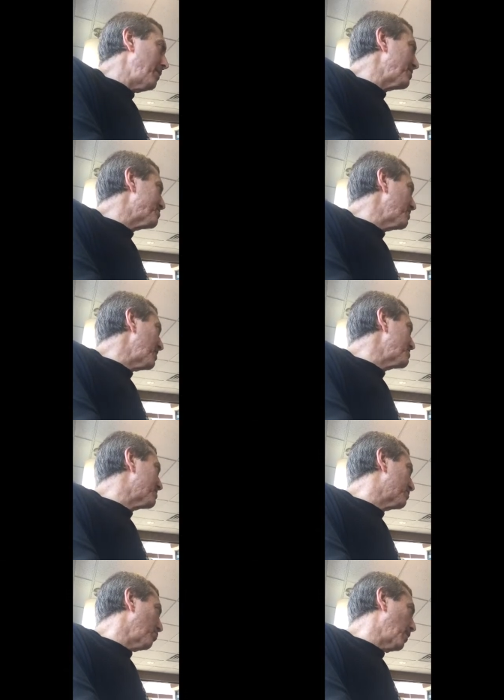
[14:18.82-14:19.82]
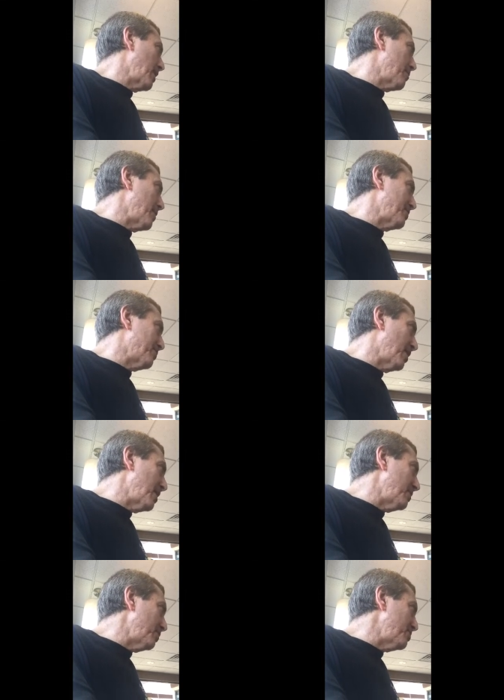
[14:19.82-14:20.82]
I mean, it's nice the way they
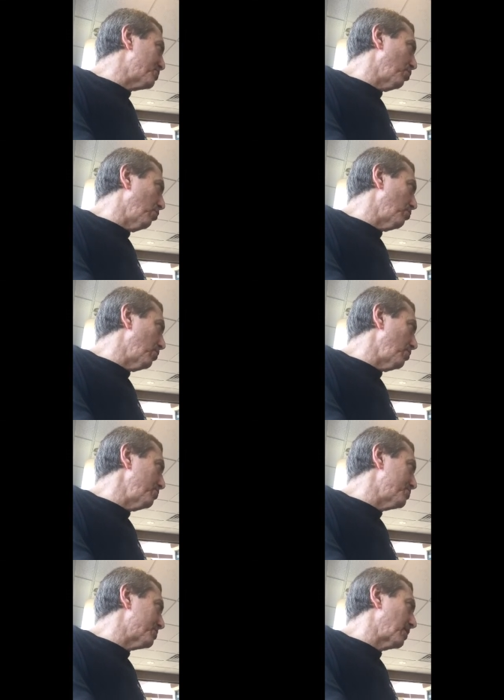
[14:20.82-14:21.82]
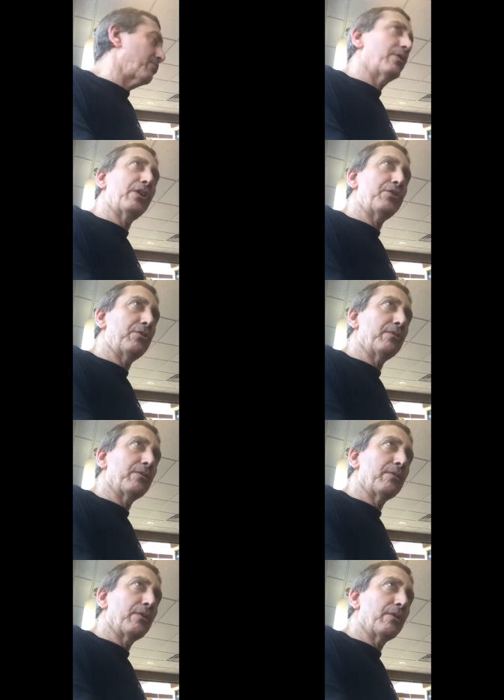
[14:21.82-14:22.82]
maintain these toll roads. No, they, don't. Really, they
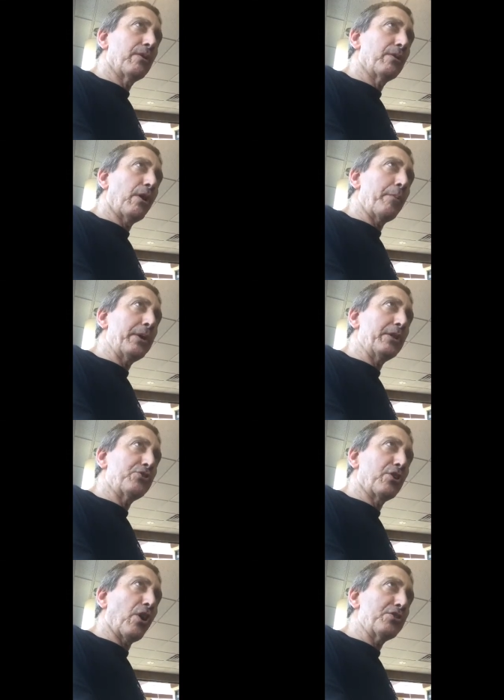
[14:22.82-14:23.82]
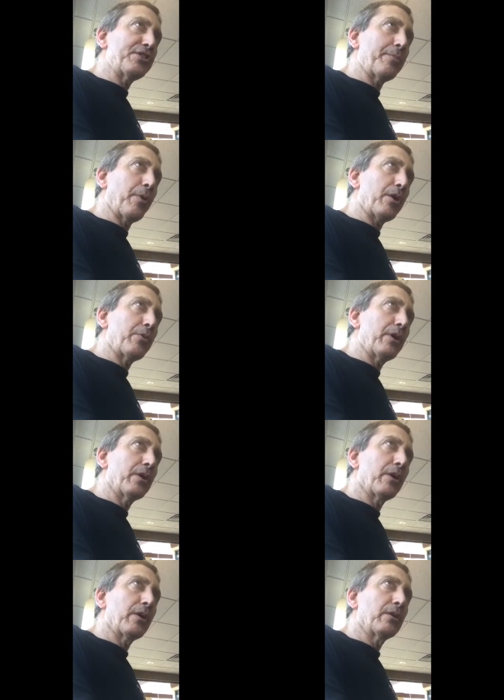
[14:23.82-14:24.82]
don't. They don't. I mean, the Garden State Parkway. Look at
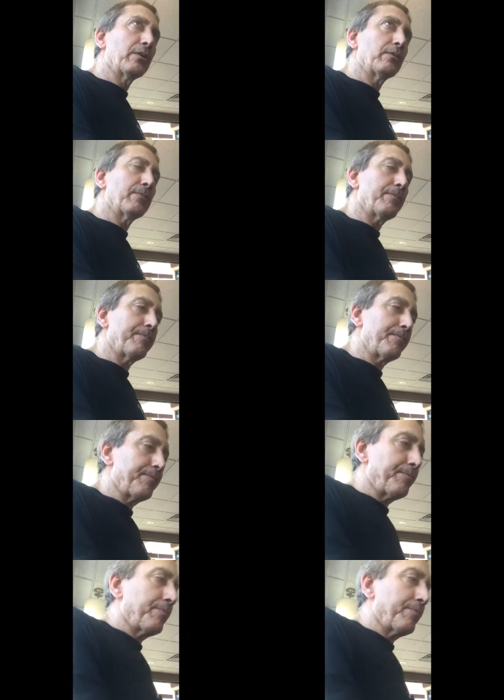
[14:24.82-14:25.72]
this coming in the hotel.